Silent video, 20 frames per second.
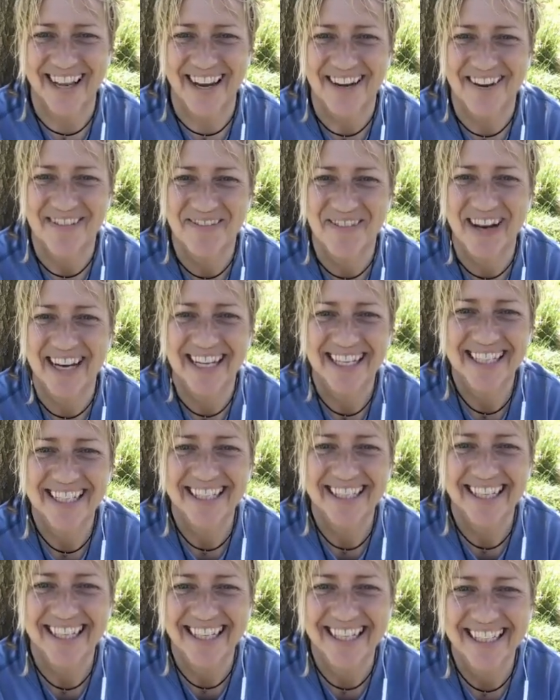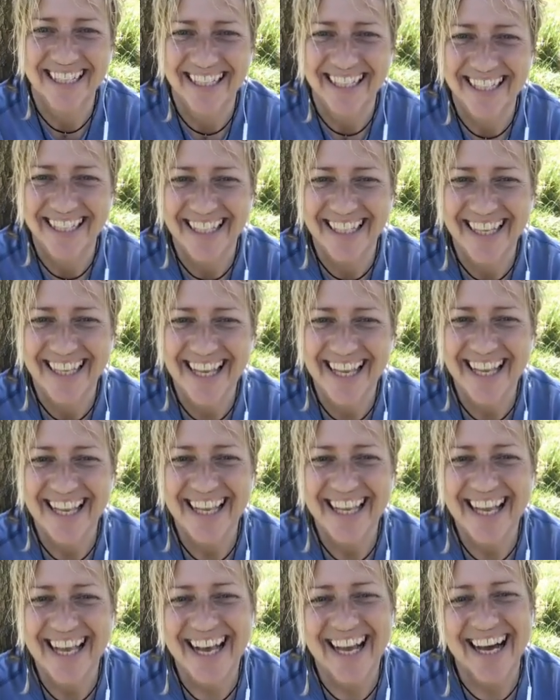so much.
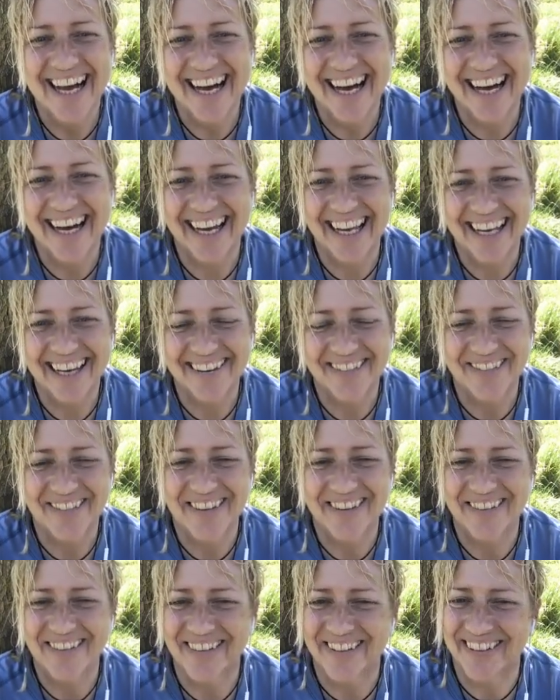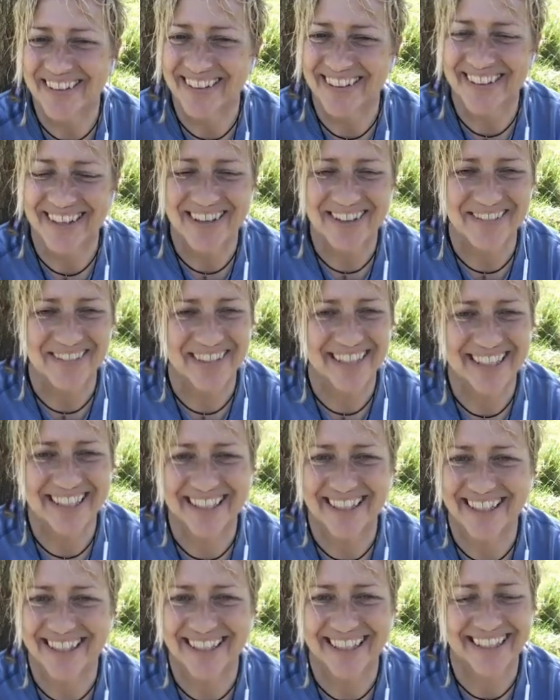I love you all so much.
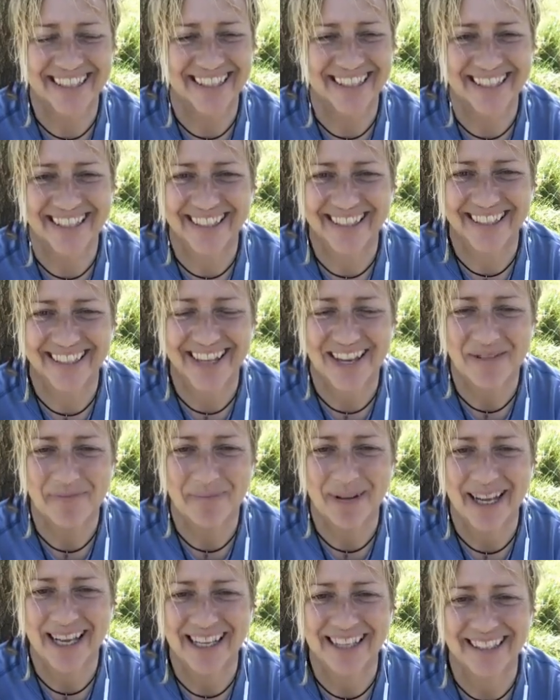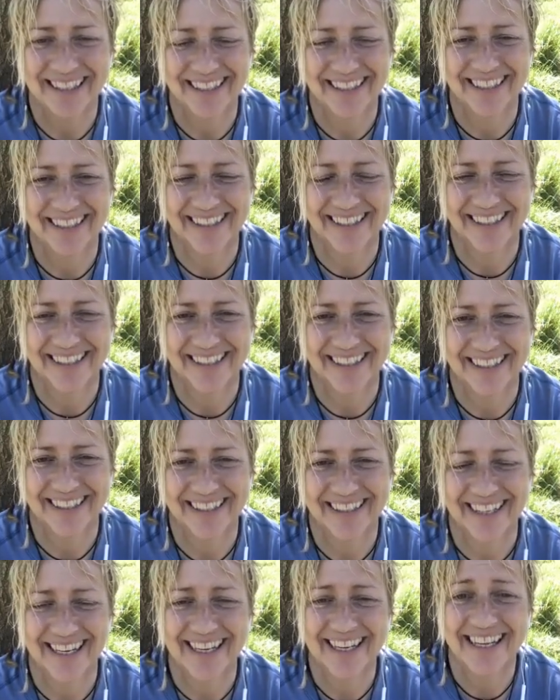God bless.
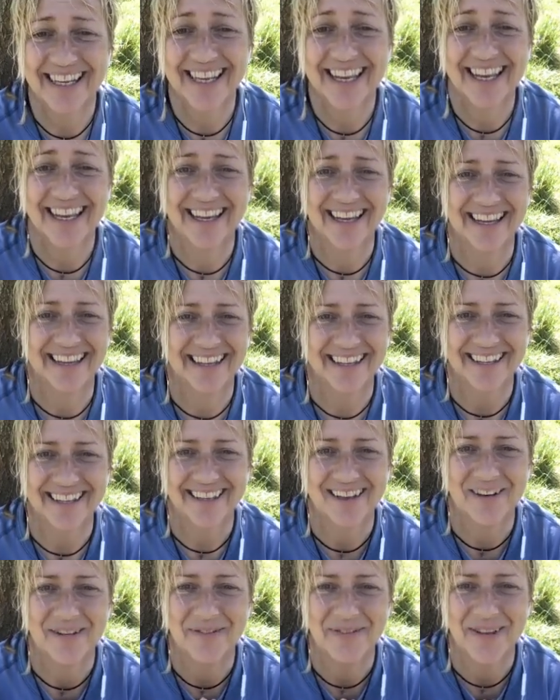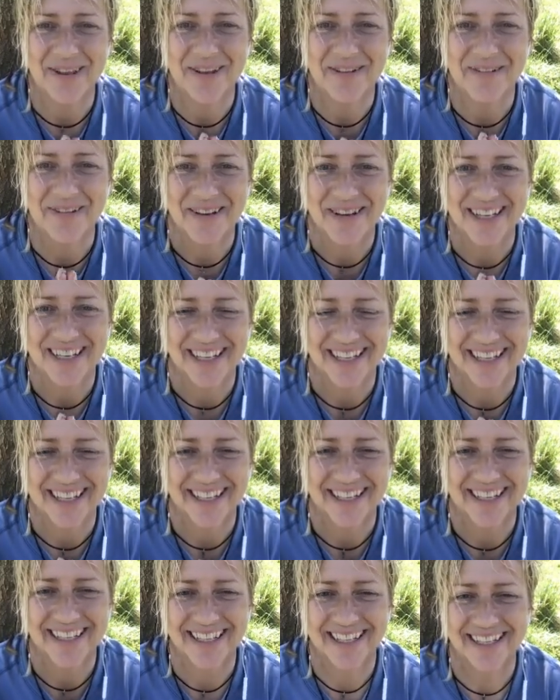Take care of you.
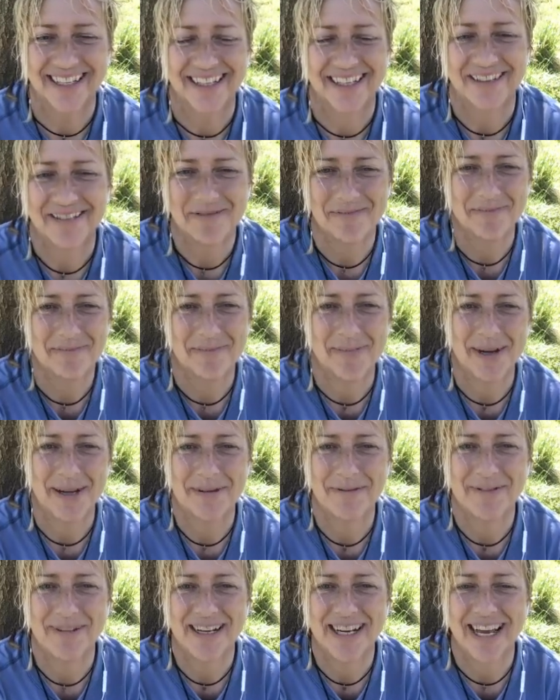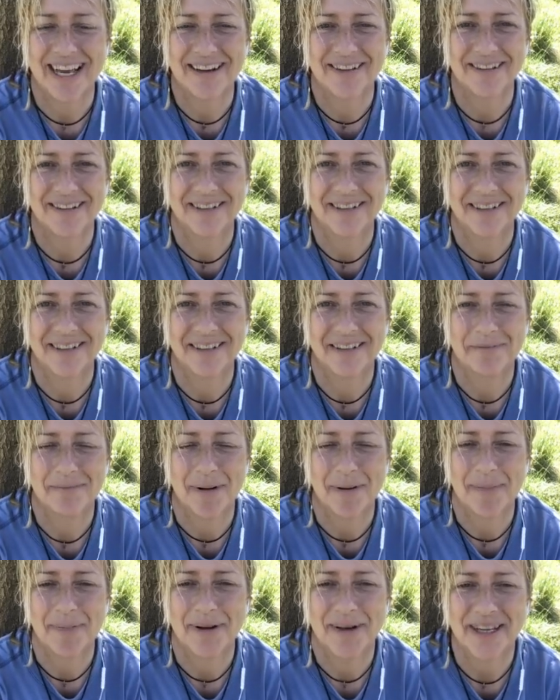Bye for now.
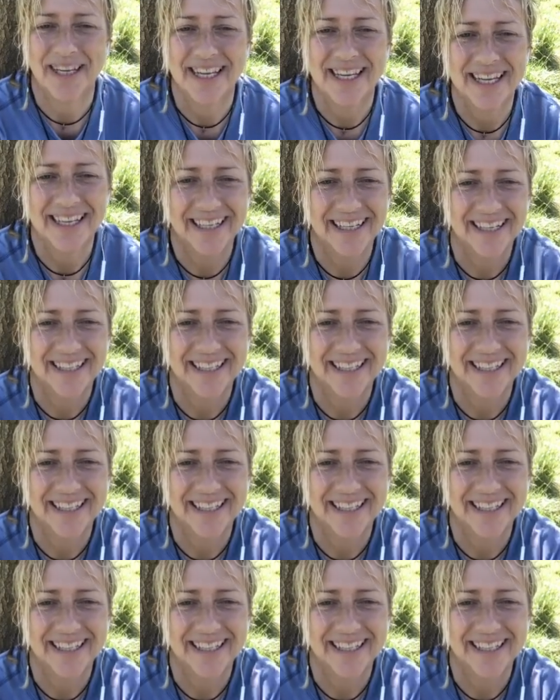Bye bye.